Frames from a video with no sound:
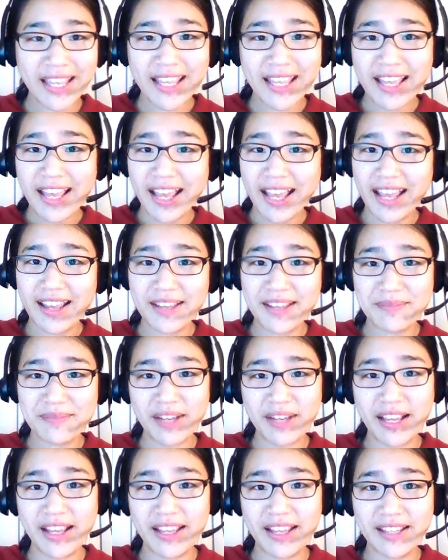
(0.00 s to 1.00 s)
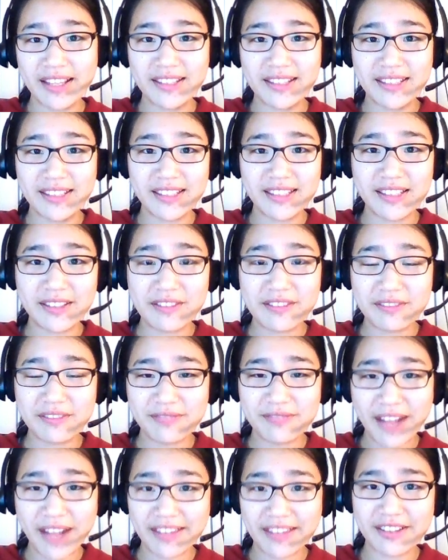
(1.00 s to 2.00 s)
And my
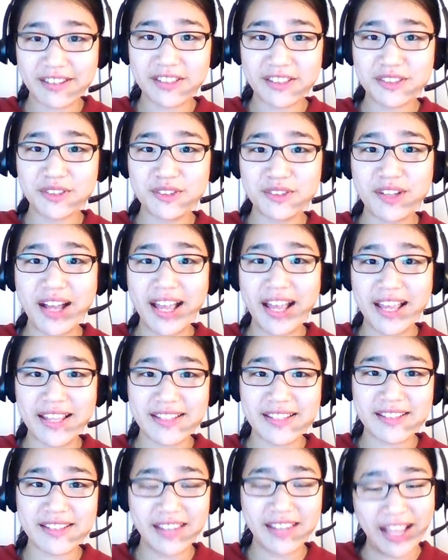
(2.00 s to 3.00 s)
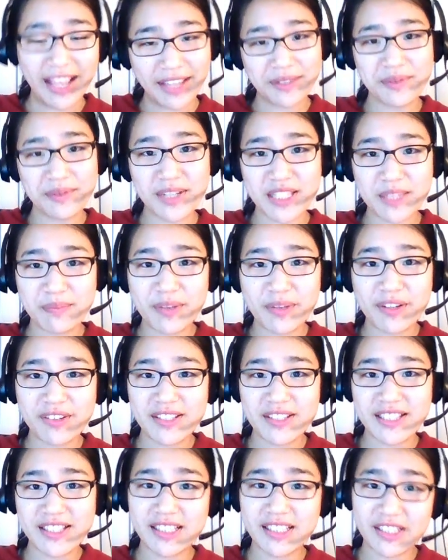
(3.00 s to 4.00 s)
father, who has a lot of
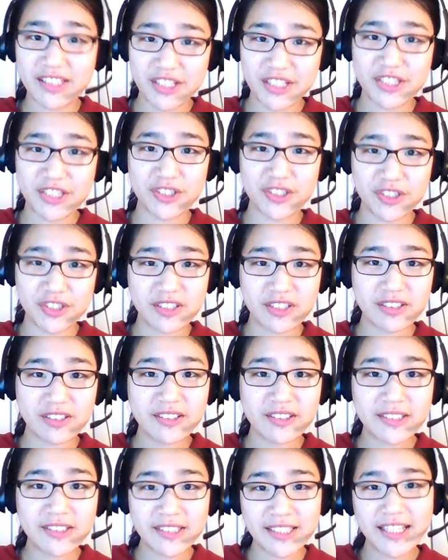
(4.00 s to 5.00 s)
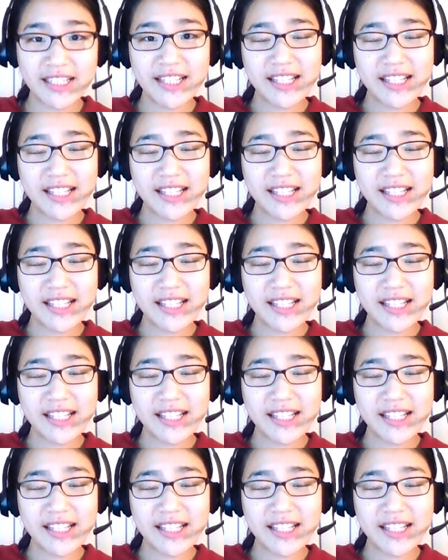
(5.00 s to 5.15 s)
experience in teaching children,